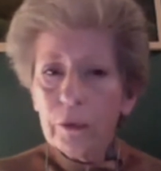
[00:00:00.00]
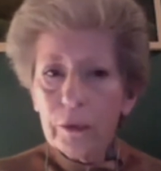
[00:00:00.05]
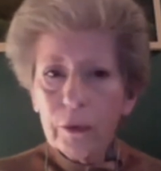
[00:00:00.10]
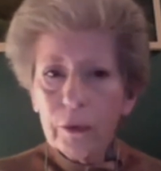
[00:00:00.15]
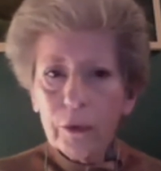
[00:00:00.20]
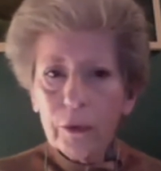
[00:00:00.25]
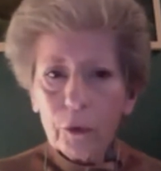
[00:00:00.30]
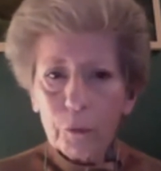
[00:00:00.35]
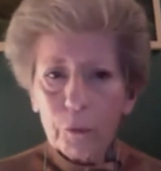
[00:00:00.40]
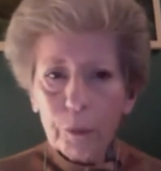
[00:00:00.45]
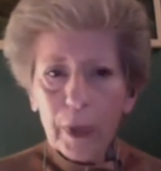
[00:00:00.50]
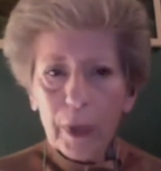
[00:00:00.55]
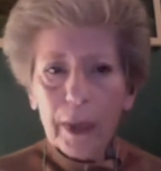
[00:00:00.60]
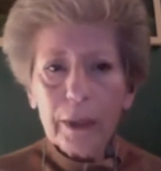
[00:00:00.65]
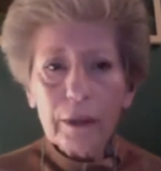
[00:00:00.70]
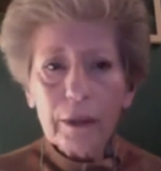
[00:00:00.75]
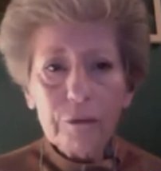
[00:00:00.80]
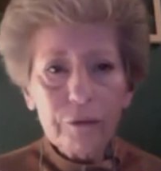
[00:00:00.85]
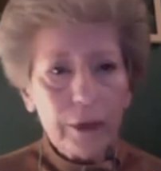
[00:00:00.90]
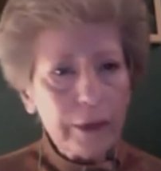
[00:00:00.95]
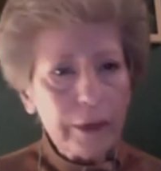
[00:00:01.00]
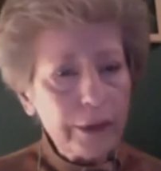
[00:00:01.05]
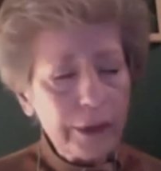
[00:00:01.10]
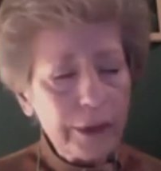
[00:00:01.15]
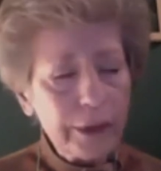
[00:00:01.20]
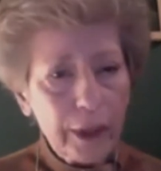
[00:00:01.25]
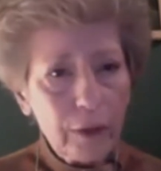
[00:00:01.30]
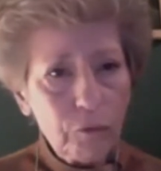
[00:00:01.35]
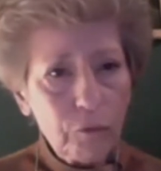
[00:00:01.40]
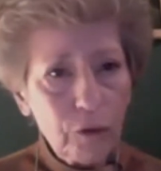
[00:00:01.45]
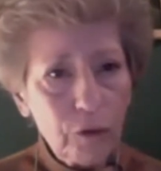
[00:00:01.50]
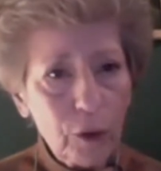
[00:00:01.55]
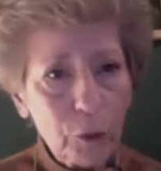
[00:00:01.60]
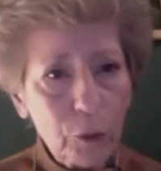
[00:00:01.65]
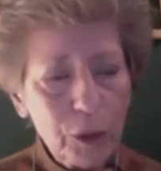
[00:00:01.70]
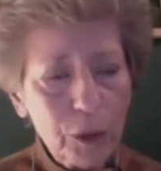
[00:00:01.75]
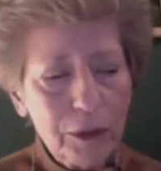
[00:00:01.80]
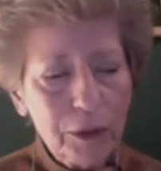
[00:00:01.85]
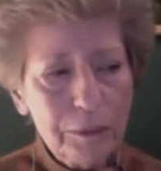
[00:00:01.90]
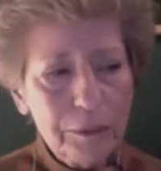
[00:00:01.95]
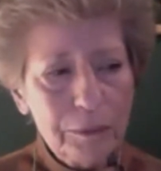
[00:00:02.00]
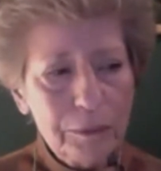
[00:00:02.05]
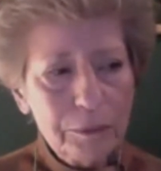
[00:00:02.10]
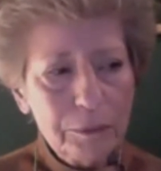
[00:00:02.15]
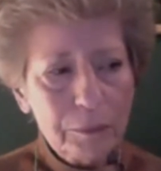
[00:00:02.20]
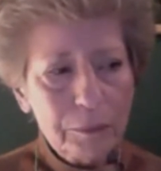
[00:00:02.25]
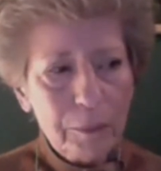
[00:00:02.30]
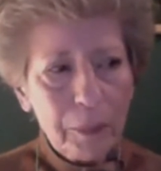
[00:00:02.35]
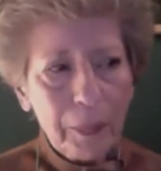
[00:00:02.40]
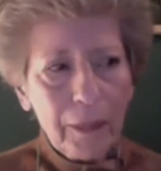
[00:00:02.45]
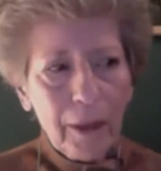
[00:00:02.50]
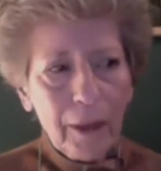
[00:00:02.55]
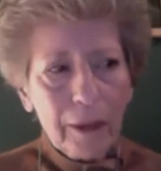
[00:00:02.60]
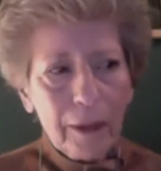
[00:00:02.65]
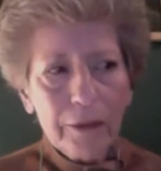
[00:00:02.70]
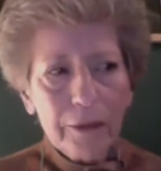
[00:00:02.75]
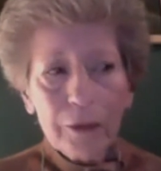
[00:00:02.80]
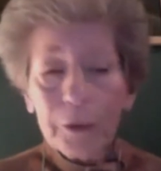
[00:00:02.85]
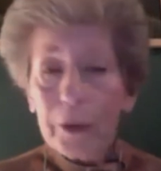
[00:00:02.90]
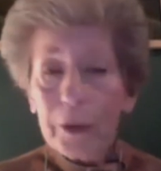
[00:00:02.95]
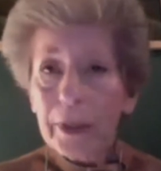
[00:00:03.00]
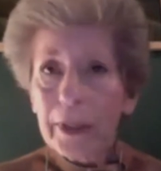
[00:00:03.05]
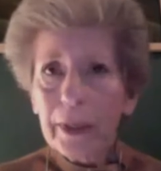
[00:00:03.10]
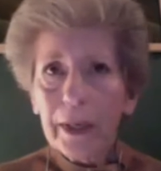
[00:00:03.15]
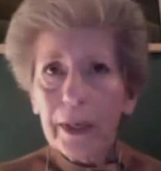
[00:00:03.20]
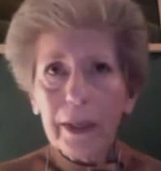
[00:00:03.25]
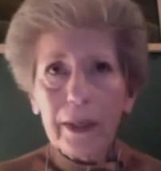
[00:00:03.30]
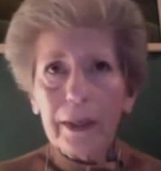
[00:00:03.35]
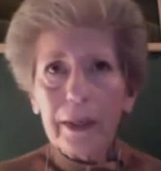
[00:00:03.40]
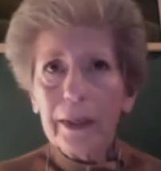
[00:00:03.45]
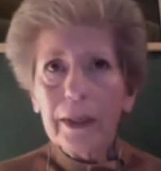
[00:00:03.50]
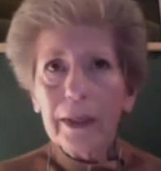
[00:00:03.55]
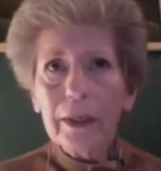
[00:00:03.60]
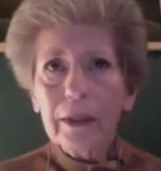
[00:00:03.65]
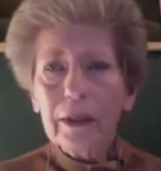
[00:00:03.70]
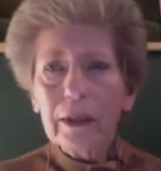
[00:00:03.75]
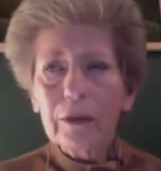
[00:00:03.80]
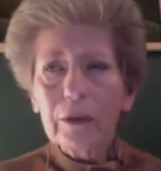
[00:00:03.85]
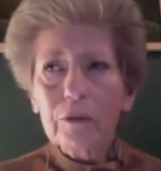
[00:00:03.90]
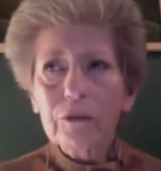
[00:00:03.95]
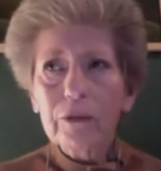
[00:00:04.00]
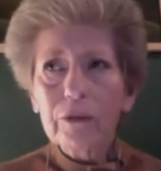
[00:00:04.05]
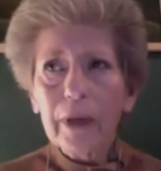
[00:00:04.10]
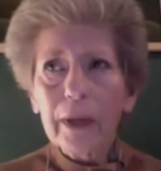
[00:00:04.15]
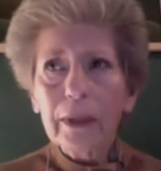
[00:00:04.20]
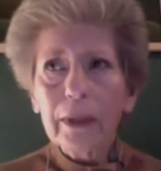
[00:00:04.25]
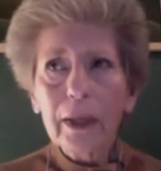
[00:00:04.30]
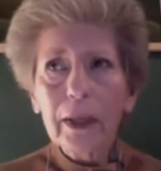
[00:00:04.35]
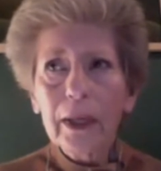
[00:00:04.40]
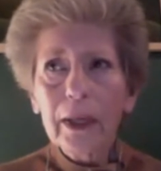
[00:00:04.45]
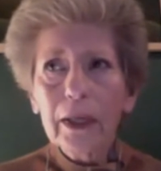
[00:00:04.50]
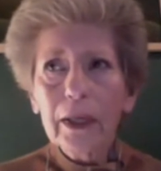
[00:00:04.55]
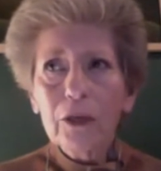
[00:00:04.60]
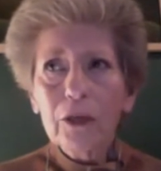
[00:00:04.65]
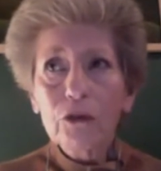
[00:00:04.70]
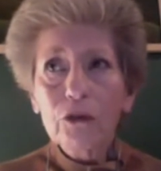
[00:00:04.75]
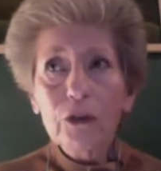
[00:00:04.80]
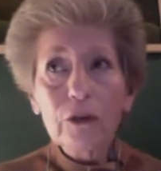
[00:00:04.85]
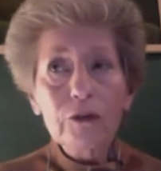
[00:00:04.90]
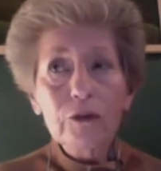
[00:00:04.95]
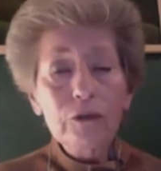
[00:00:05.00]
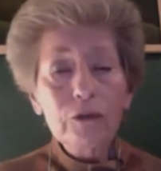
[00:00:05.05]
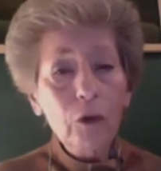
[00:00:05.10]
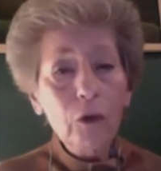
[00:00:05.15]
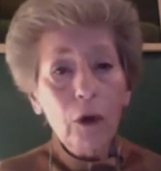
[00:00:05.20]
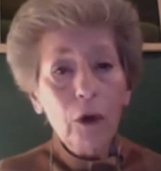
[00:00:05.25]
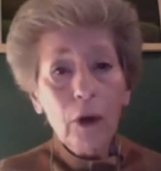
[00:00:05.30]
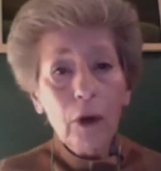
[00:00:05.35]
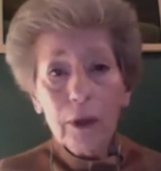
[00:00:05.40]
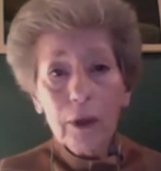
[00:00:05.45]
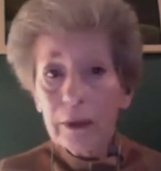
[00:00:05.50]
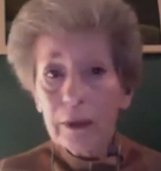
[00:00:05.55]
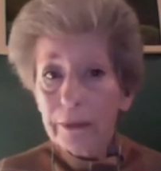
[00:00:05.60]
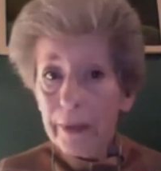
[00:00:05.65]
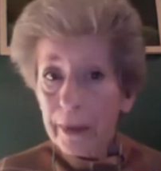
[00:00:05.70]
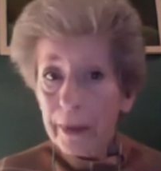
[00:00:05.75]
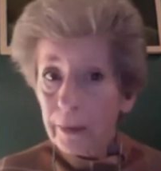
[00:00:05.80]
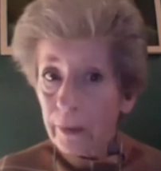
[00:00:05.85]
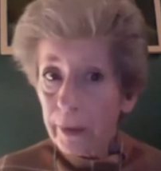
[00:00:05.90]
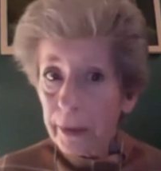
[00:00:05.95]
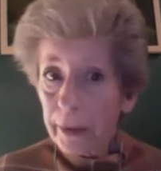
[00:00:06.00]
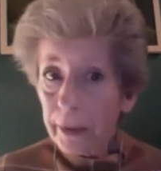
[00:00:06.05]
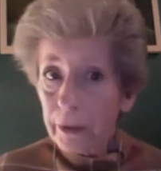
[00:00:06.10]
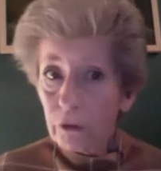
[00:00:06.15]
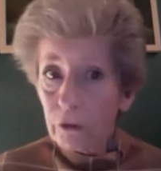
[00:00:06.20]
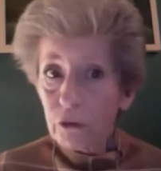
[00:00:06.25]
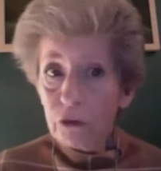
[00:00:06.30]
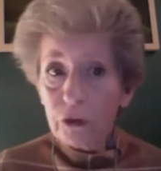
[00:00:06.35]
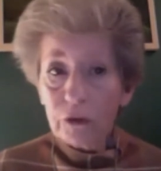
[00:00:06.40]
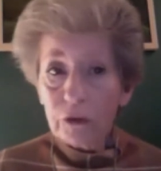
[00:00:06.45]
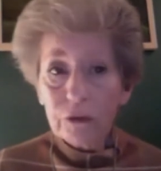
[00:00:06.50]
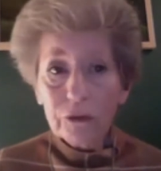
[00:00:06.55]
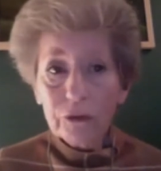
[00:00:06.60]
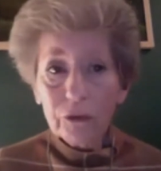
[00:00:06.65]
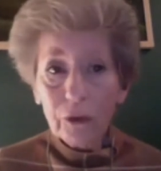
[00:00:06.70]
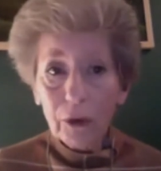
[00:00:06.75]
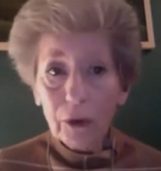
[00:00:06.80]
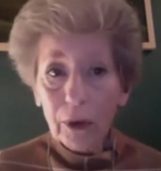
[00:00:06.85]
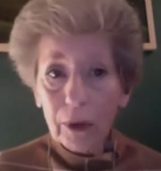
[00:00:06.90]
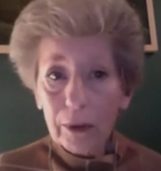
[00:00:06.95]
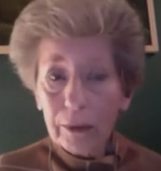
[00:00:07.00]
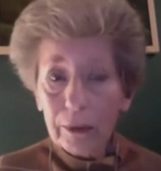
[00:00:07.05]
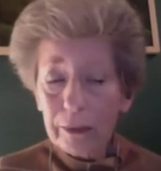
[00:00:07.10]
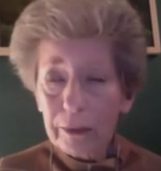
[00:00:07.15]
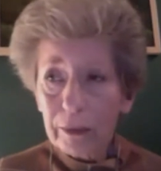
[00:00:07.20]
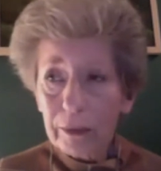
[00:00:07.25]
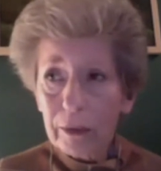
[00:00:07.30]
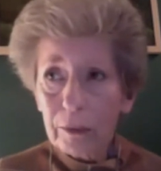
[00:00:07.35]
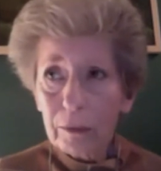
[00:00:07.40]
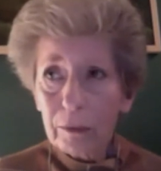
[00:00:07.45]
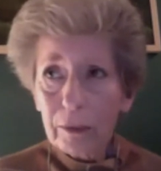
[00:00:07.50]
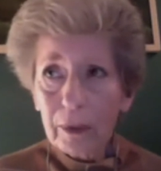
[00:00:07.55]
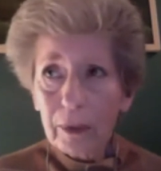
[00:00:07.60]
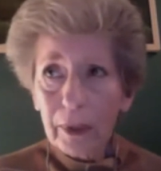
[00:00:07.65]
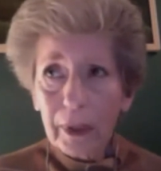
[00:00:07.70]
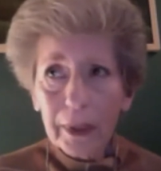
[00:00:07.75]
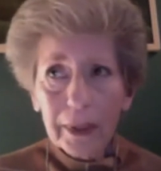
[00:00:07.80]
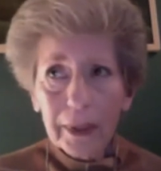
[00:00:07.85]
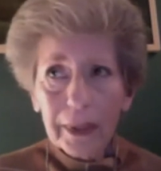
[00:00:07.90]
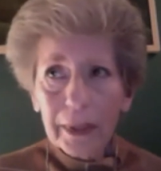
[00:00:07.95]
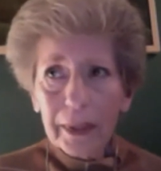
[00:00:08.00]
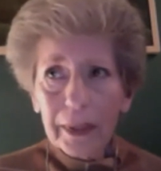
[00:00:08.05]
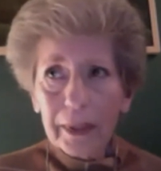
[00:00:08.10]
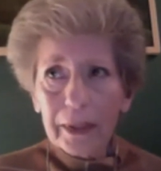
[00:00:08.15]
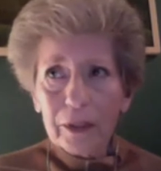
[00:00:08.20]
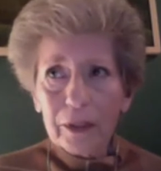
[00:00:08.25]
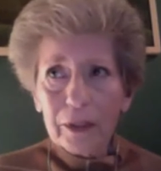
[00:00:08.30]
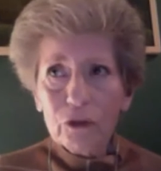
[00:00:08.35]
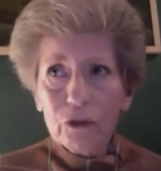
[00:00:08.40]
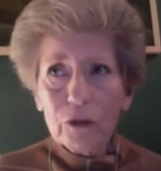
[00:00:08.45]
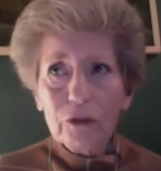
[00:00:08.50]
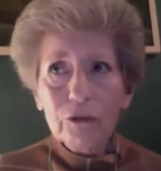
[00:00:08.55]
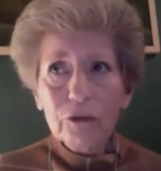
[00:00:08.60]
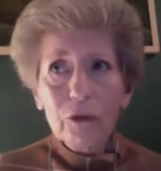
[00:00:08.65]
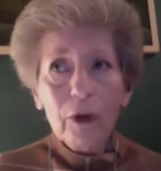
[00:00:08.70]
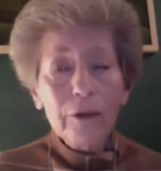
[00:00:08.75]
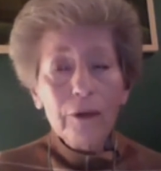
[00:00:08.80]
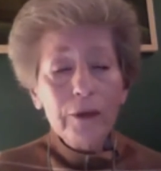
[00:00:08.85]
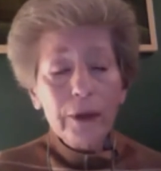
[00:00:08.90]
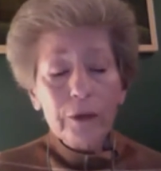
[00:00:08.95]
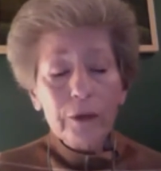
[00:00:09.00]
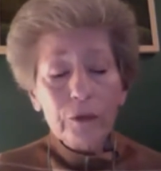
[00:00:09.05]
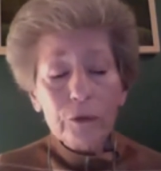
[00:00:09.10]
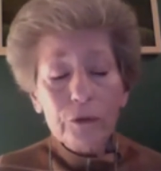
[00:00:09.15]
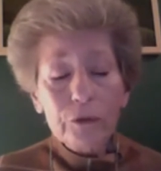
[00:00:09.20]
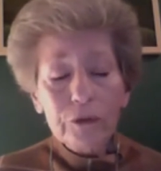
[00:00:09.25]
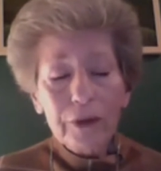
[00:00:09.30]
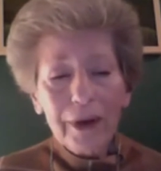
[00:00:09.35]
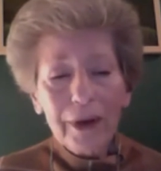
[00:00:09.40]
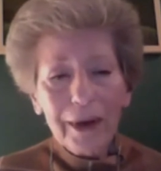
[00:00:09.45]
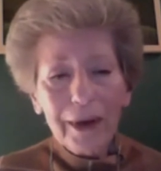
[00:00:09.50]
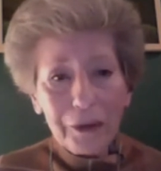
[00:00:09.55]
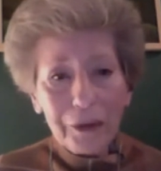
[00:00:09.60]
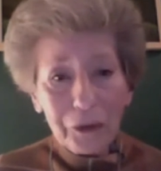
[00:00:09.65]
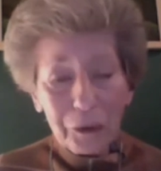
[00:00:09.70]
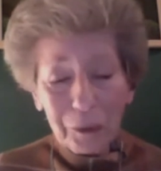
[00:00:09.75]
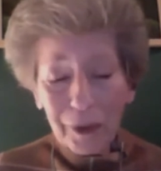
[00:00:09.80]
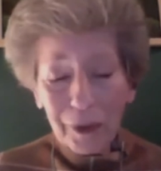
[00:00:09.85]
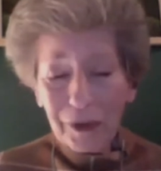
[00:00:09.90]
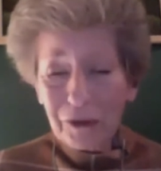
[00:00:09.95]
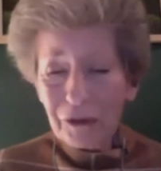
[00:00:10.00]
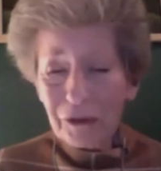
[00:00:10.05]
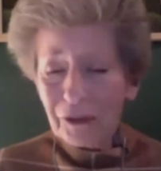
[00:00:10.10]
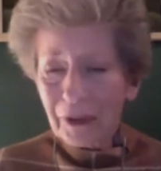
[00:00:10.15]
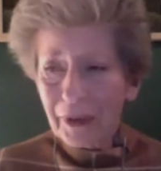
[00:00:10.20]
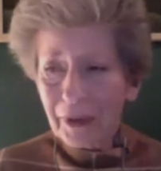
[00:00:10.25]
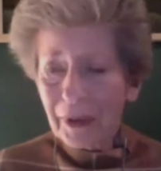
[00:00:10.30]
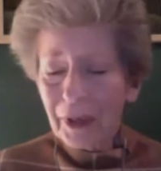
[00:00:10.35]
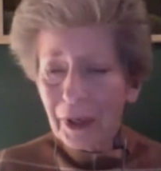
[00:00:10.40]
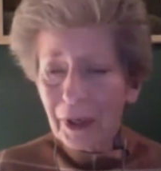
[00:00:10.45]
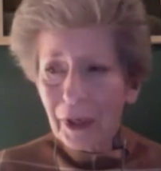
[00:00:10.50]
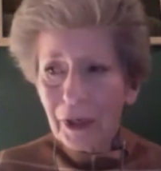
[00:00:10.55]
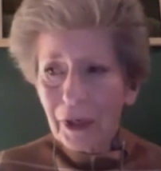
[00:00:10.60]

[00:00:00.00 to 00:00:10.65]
her body finally gave up. There again, it is that she saw that light. She saw the other side, you might say.